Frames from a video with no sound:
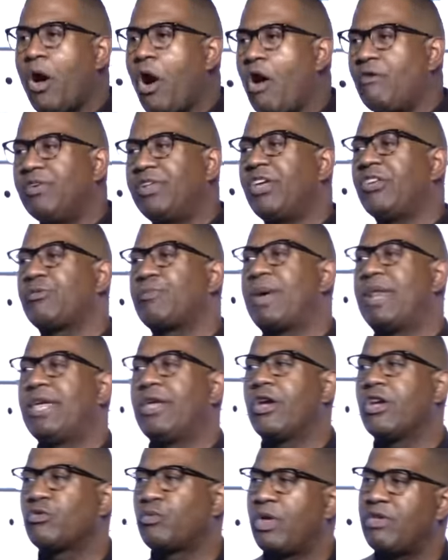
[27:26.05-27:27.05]
Over these
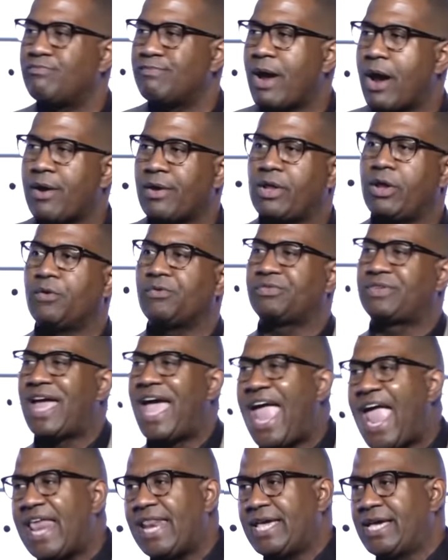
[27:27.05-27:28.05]
many years, we've married close
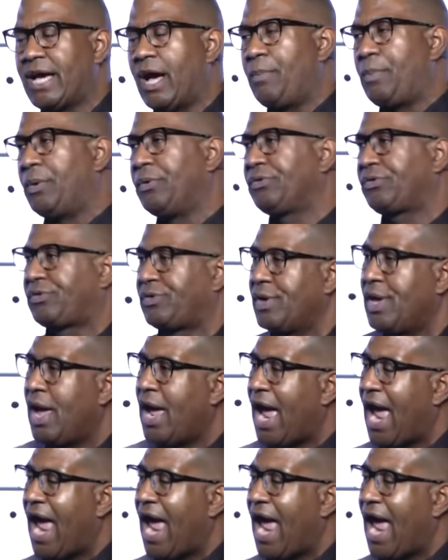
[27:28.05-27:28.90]
to 80 couples,